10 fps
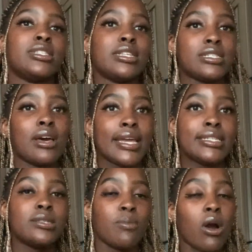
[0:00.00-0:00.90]
and the
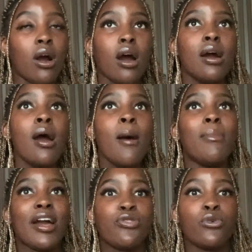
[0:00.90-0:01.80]
science part, but
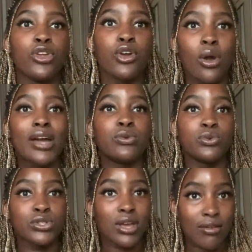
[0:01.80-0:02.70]
I thought, you know, I'd
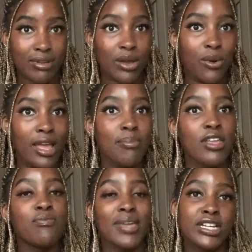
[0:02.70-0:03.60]
also have like quite a
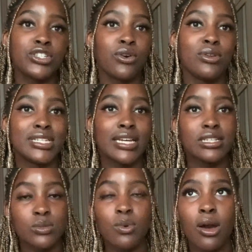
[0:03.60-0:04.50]
bit of patient contact
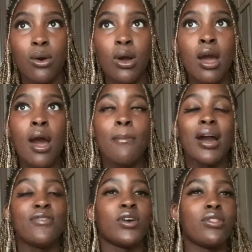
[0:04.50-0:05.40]
as well, but
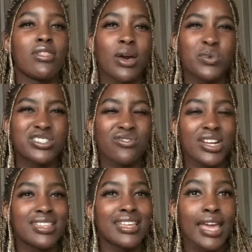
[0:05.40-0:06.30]
I found that that wasn't
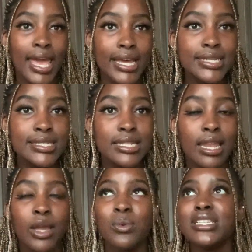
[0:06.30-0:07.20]
really the case.
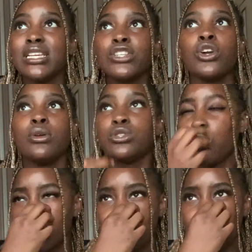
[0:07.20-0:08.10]
Like we did go into
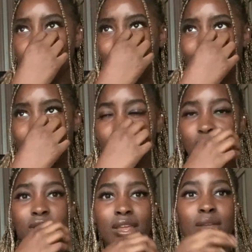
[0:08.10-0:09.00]
hospital like
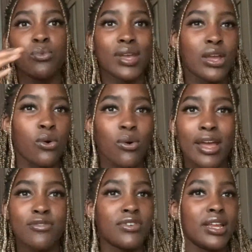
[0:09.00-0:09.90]
every week or
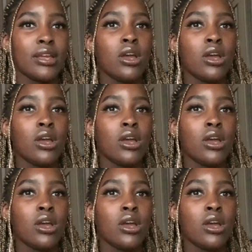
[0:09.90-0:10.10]
every